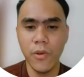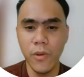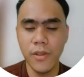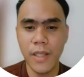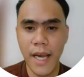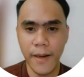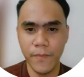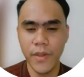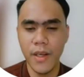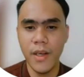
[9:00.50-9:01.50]
the whole slide.
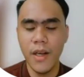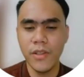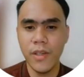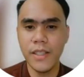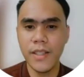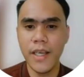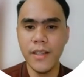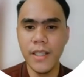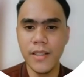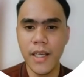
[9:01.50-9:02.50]
So let's say
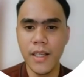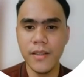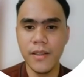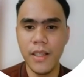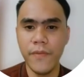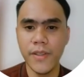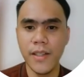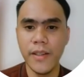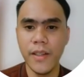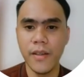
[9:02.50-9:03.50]
in this case, the
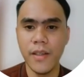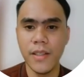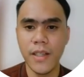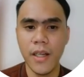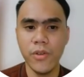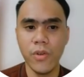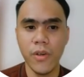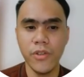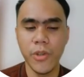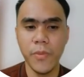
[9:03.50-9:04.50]
facilitator is allowed to
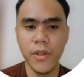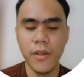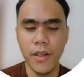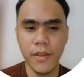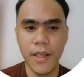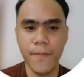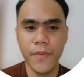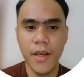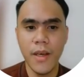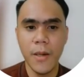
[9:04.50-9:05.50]
contribute content
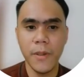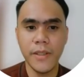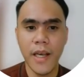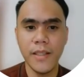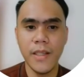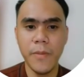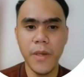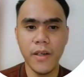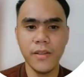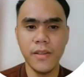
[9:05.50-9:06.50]
precisely
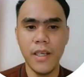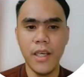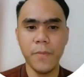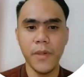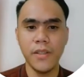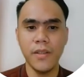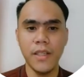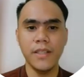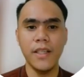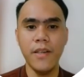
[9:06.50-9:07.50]
because the
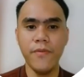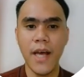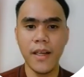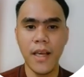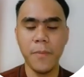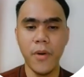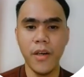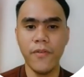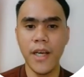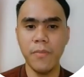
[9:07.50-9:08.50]
person is in fact a
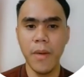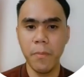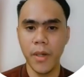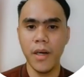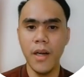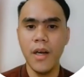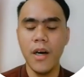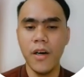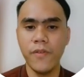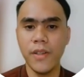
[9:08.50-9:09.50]
bona fide member
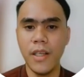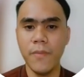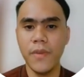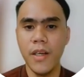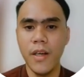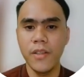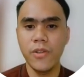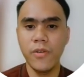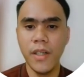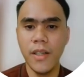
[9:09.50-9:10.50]
of the team.
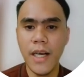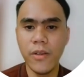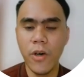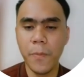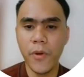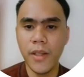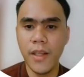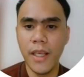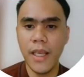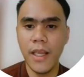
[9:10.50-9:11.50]
So they're not
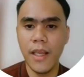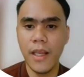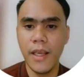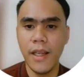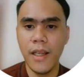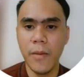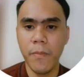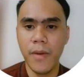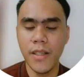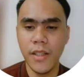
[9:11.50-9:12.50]
operating in the
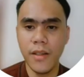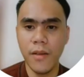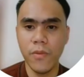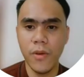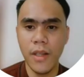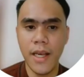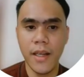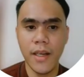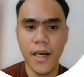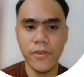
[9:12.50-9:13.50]
marginal role
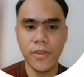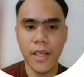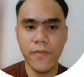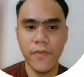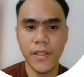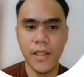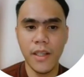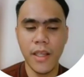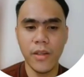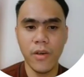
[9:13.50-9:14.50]
an outside
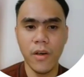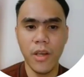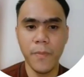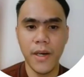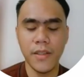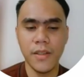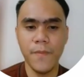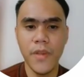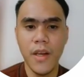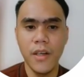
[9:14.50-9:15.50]
facilitator occupies.
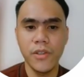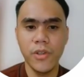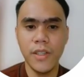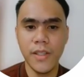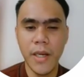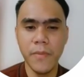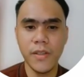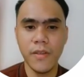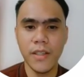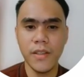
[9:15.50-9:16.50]
So the same
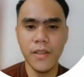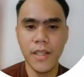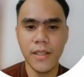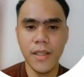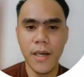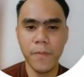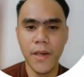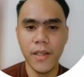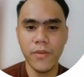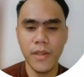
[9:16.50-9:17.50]
restriction doesn't
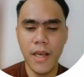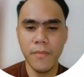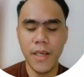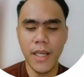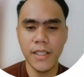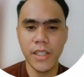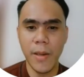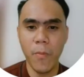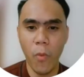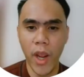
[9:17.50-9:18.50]
apply to them in the
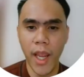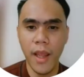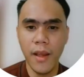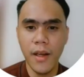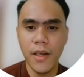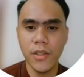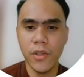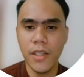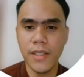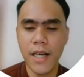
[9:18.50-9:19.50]
same way.
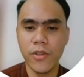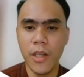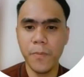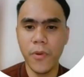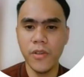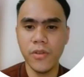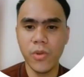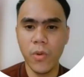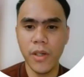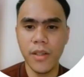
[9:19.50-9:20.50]
So this actually points
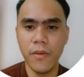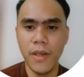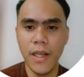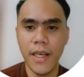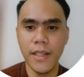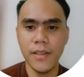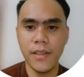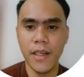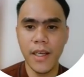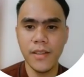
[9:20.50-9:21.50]
toward the real
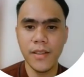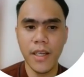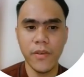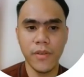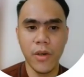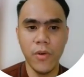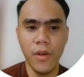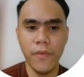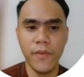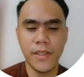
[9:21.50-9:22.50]
end state of the
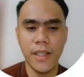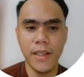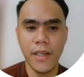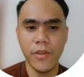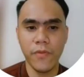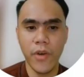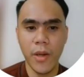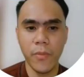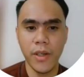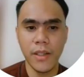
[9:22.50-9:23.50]
whole facilitation
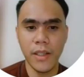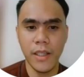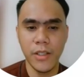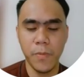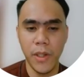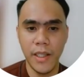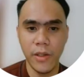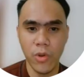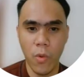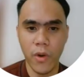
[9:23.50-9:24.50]
framework is
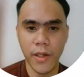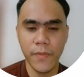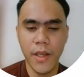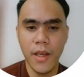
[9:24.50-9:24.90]
building toward.